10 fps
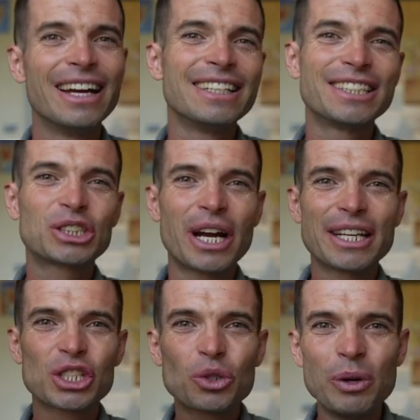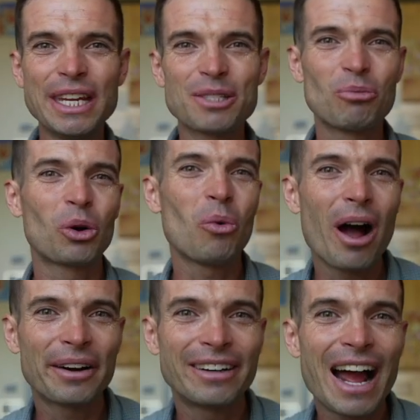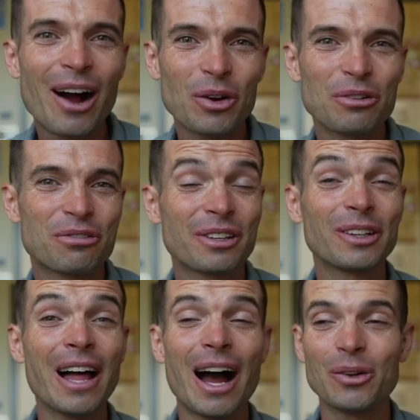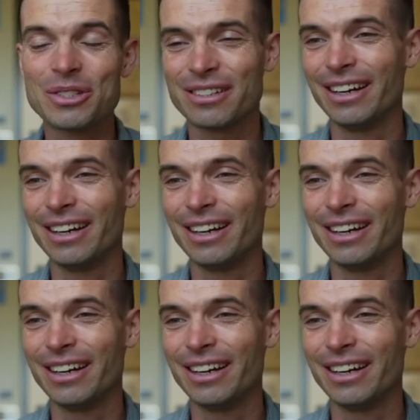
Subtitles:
to try to squeeze more water out of the clouds,